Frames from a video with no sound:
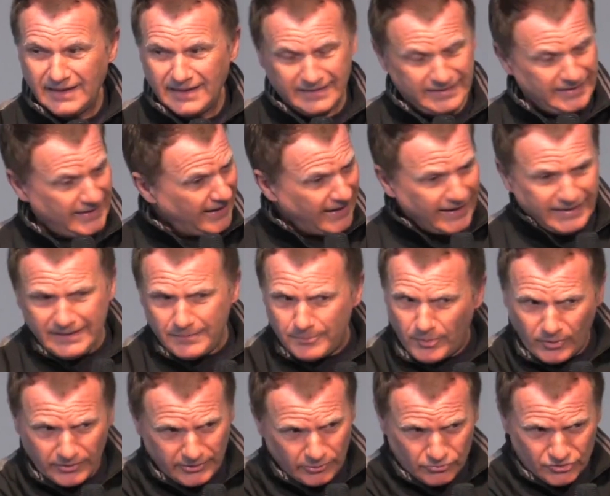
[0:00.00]
And
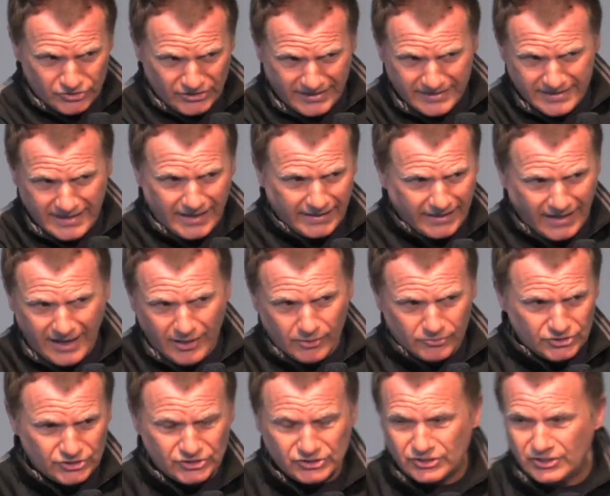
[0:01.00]
anybody who's in that
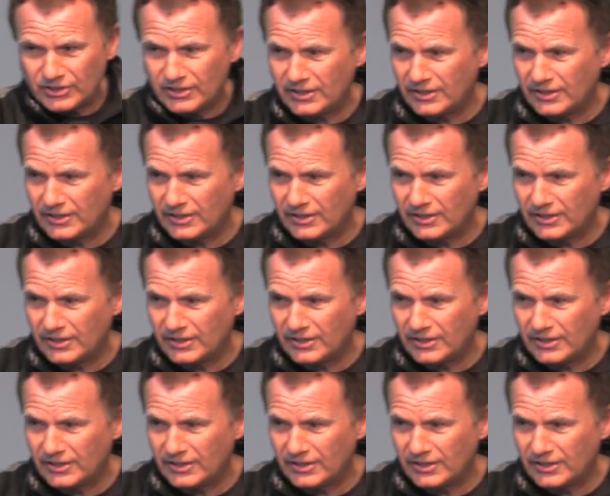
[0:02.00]
house